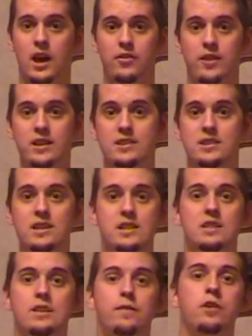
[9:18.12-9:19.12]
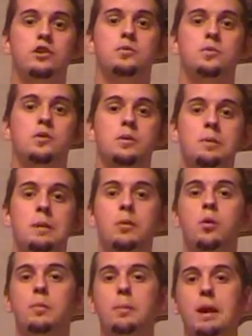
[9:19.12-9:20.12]
That's the difference between people
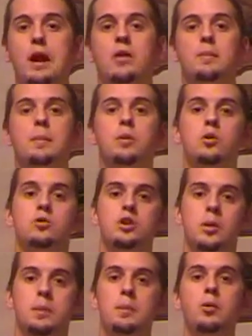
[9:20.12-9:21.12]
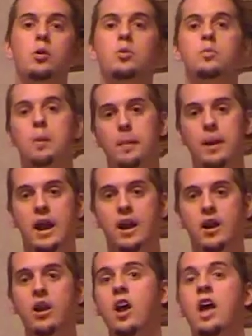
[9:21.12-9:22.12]
who prepare and people who don't. People who
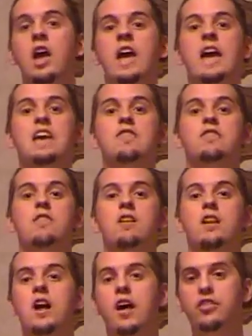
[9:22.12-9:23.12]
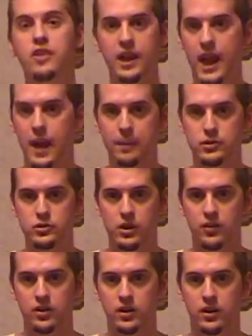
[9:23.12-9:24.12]
prepare, if nothing happens
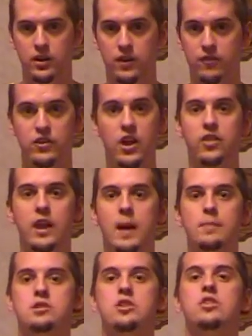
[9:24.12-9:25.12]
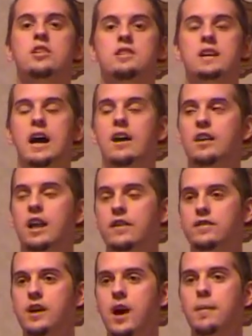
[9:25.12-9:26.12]
if nothing happens in their entire
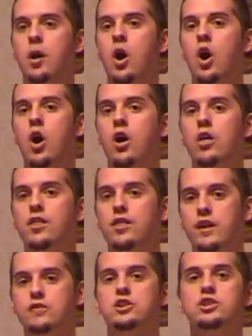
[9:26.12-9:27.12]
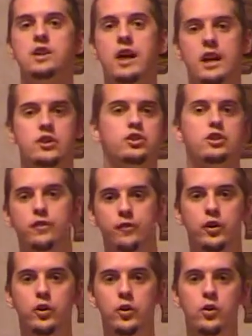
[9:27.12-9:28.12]
lifetime, they've just got extra
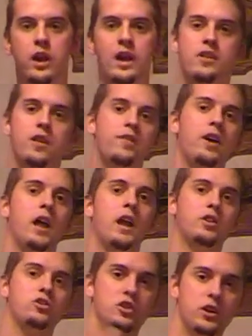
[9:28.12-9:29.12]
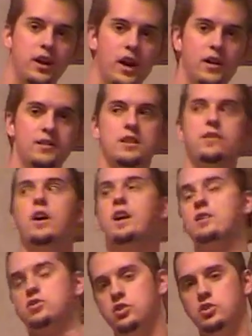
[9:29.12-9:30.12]
food, they've got extra guns, they've got
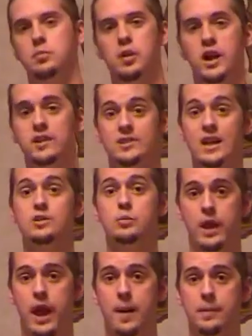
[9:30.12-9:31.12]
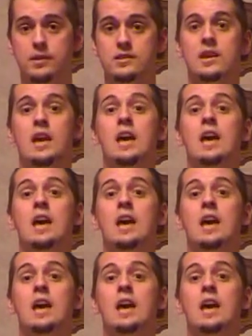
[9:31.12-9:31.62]
extra supplies. That's what happens.